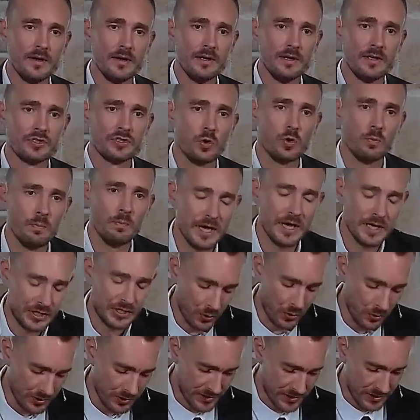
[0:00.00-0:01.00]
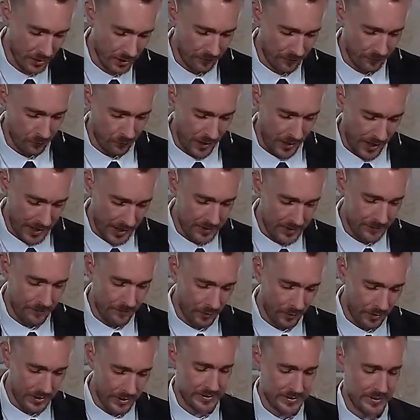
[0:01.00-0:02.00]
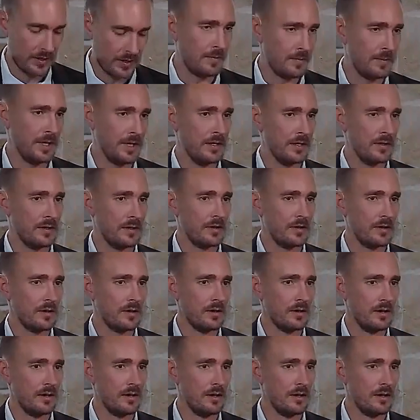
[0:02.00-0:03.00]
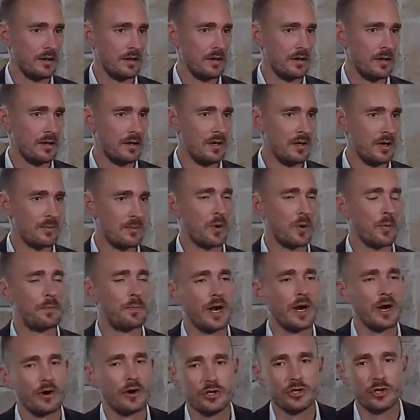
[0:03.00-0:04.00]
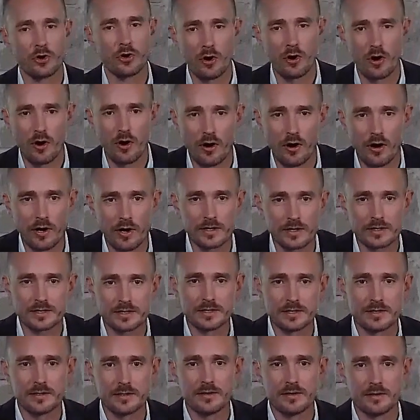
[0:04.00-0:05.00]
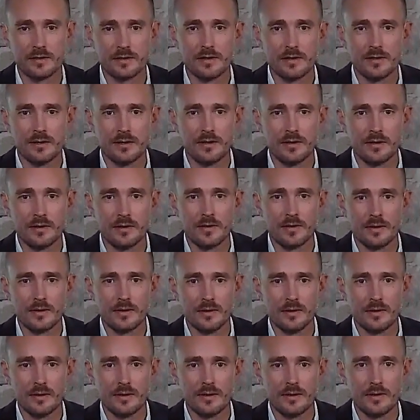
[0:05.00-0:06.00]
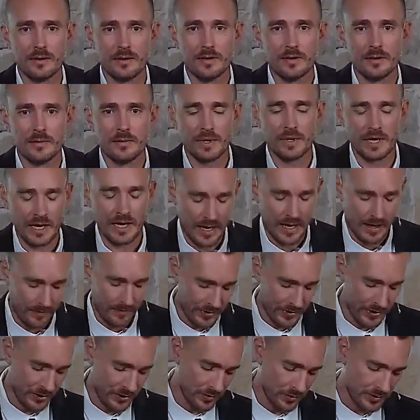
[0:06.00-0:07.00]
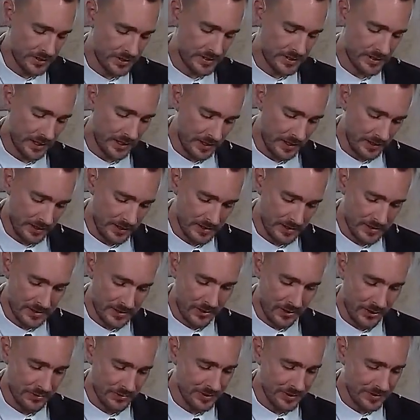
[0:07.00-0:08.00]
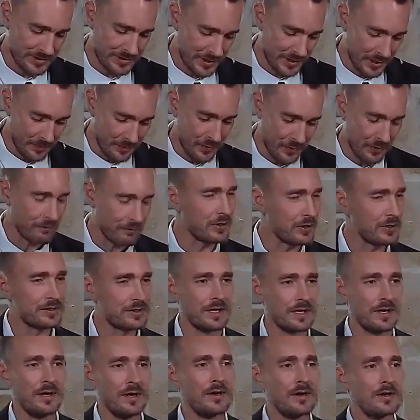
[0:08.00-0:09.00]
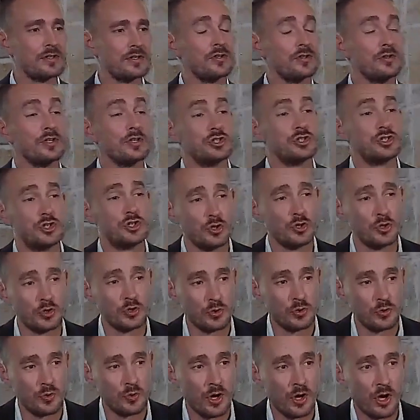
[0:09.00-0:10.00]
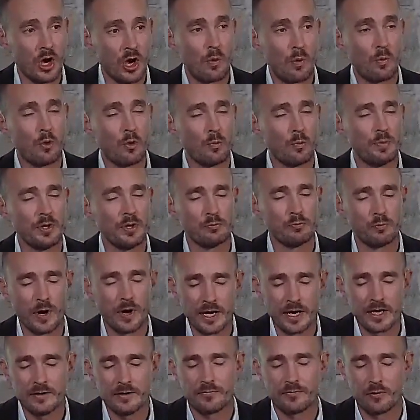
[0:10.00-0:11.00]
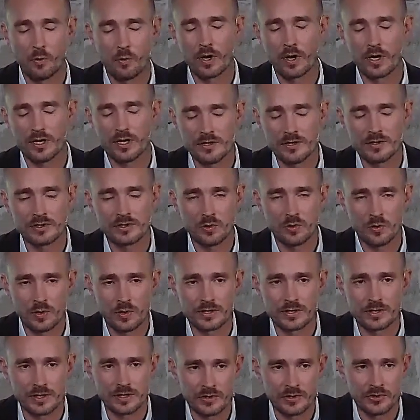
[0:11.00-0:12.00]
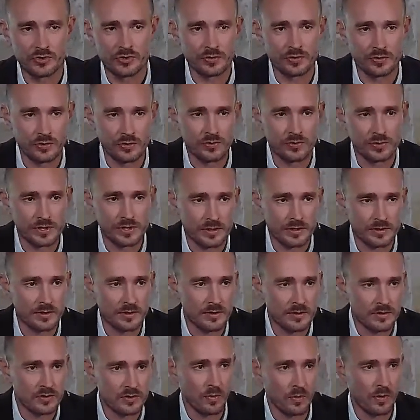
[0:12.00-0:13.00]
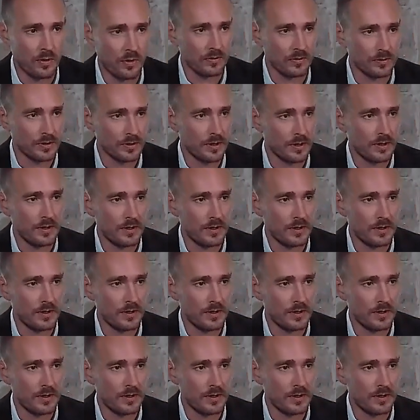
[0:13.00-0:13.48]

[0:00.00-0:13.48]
So make yourself ready for his coming. Prepare your heart by having your sins on the tip of your tongue so that you will be ready for what he is going to introduce into this world.